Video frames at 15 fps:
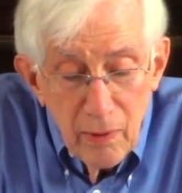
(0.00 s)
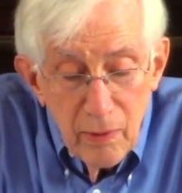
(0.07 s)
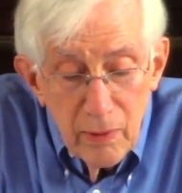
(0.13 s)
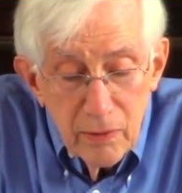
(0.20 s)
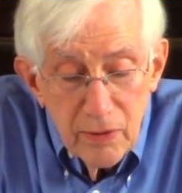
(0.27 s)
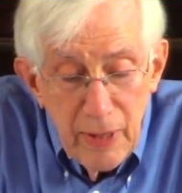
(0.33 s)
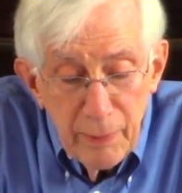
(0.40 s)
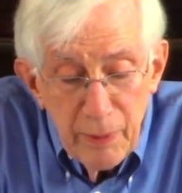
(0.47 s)
The
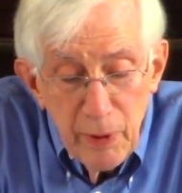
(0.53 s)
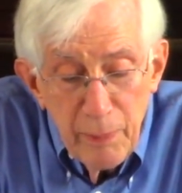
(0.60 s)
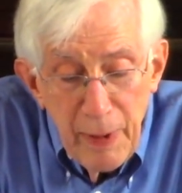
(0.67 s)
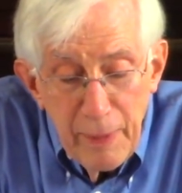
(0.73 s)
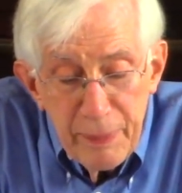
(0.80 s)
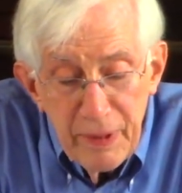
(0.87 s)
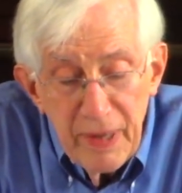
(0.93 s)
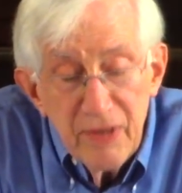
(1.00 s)
Chapel Hill
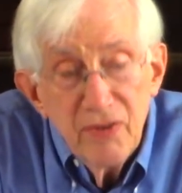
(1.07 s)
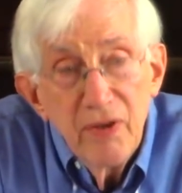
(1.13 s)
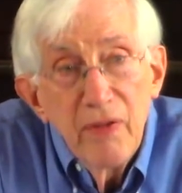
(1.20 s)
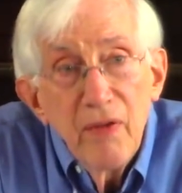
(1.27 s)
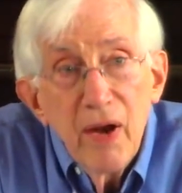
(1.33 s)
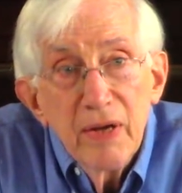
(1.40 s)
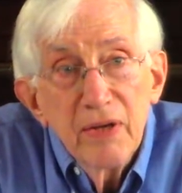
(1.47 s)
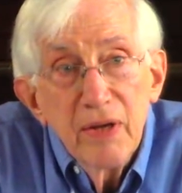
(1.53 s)
population in
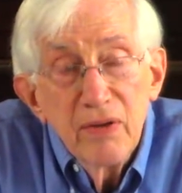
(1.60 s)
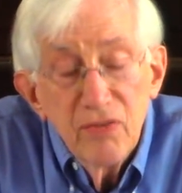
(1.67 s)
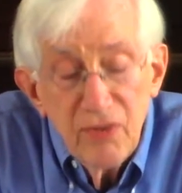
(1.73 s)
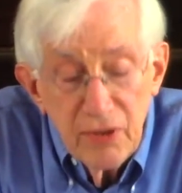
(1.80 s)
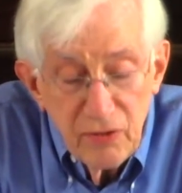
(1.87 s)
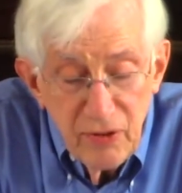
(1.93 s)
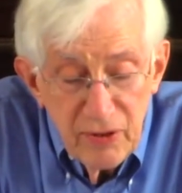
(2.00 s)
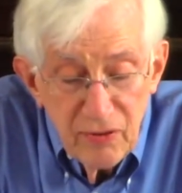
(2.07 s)
the
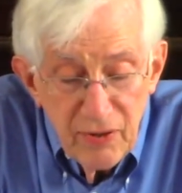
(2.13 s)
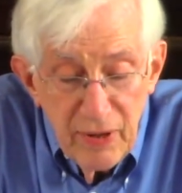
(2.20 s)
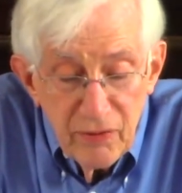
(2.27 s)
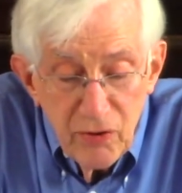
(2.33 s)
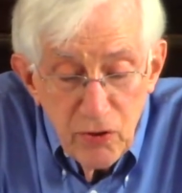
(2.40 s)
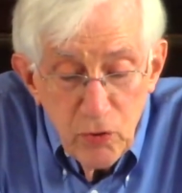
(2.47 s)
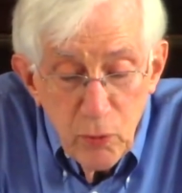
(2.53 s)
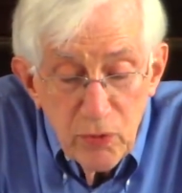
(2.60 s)
1960
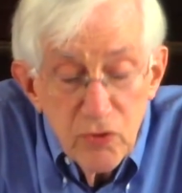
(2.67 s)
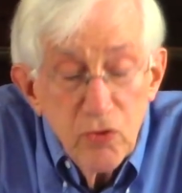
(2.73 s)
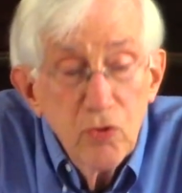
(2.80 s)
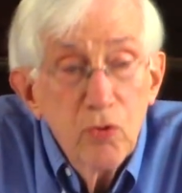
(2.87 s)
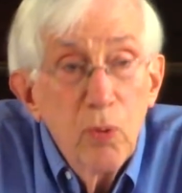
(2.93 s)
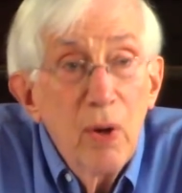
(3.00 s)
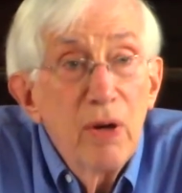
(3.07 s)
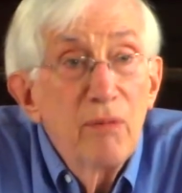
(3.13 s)
census was
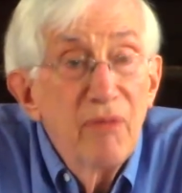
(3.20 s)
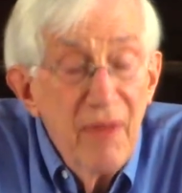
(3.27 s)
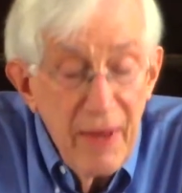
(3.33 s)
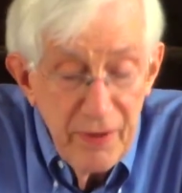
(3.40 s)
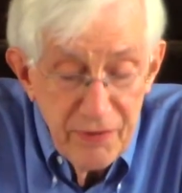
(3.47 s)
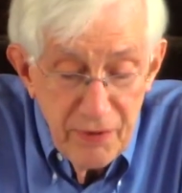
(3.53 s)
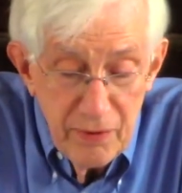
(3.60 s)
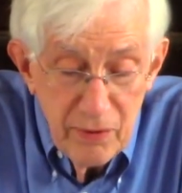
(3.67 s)

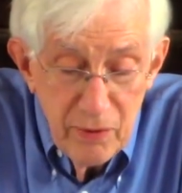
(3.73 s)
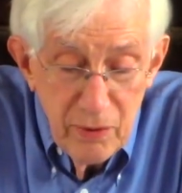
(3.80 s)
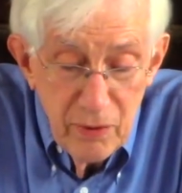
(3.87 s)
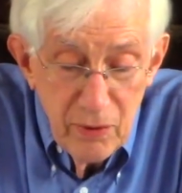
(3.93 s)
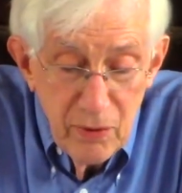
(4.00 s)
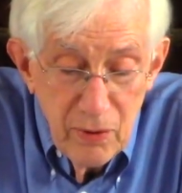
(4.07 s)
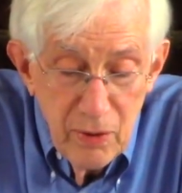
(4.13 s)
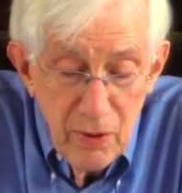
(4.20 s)
12,000,
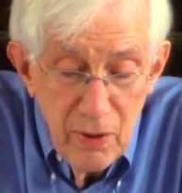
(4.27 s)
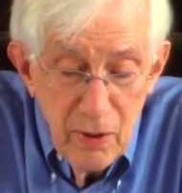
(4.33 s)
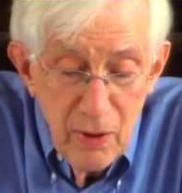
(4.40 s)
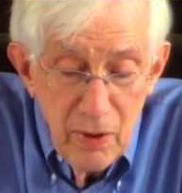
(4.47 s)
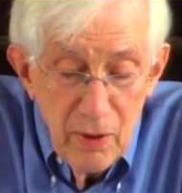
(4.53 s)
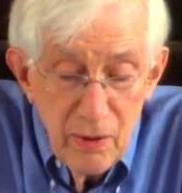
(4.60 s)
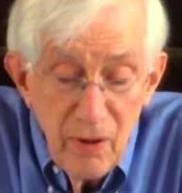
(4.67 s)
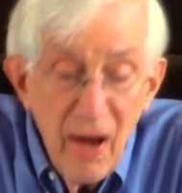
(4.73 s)

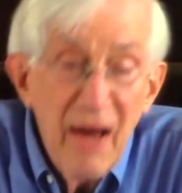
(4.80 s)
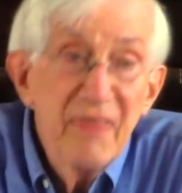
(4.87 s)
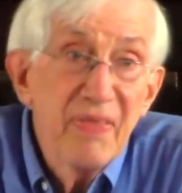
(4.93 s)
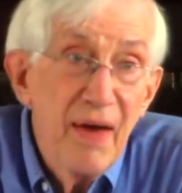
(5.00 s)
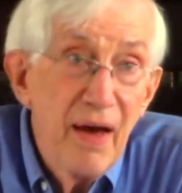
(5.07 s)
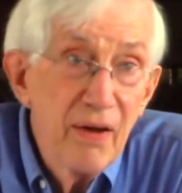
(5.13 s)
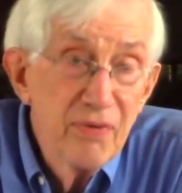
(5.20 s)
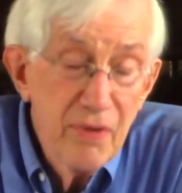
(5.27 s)

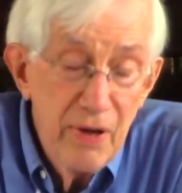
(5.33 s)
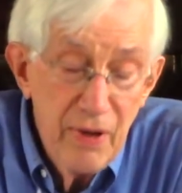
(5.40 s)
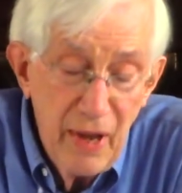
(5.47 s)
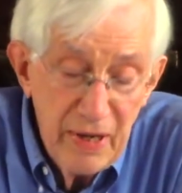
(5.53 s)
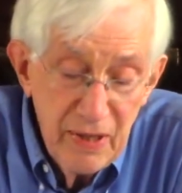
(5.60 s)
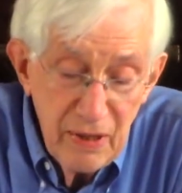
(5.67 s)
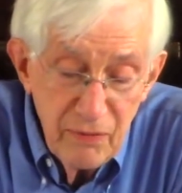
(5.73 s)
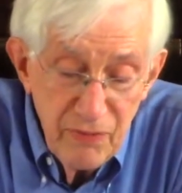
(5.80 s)
9,000 in
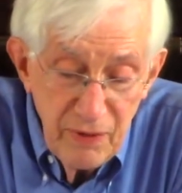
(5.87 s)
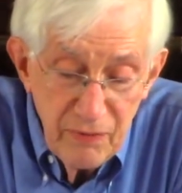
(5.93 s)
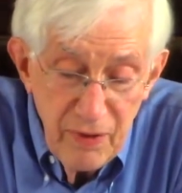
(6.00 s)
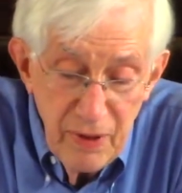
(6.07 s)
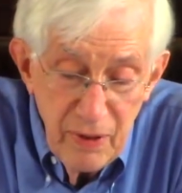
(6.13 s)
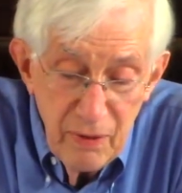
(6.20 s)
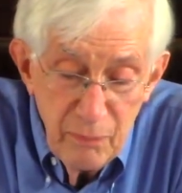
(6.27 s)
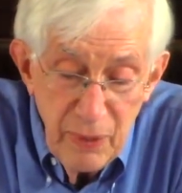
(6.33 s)
1950,
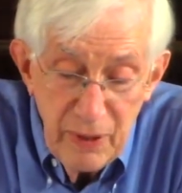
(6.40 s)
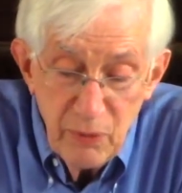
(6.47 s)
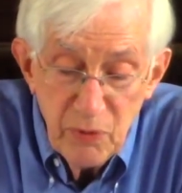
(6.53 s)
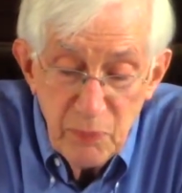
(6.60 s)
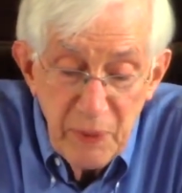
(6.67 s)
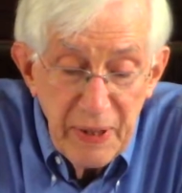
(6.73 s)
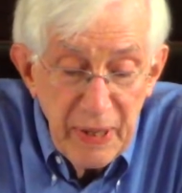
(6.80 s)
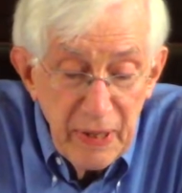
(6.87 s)
but it was
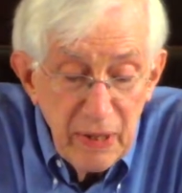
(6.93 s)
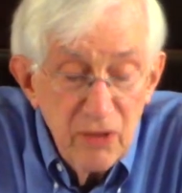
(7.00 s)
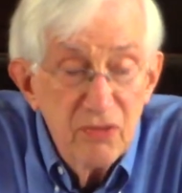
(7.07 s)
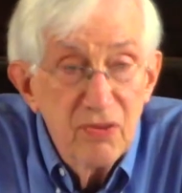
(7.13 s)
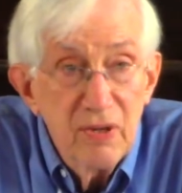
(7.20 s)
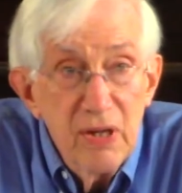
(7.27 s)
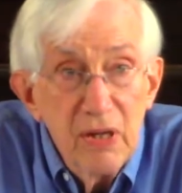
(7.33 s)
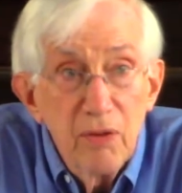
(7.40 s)
beginning to
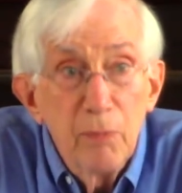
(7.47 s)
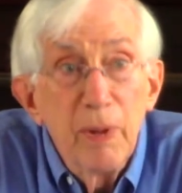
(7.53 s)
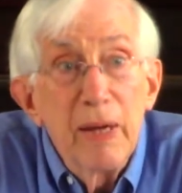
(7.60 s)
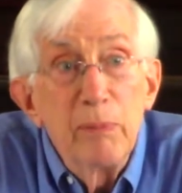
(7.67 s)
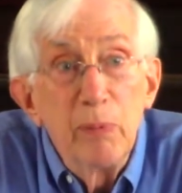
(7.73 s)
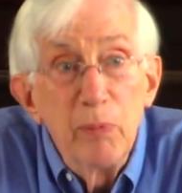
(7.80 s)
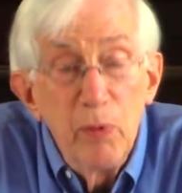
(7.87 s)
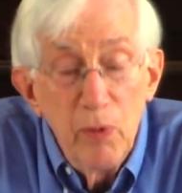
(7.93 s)
see the
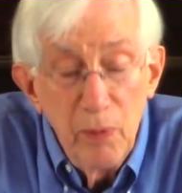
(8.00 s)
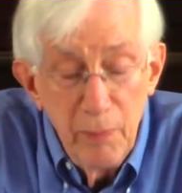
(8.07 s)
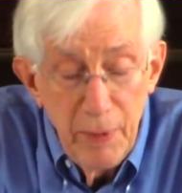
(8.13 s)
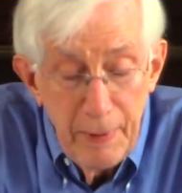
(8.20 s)
baby boom.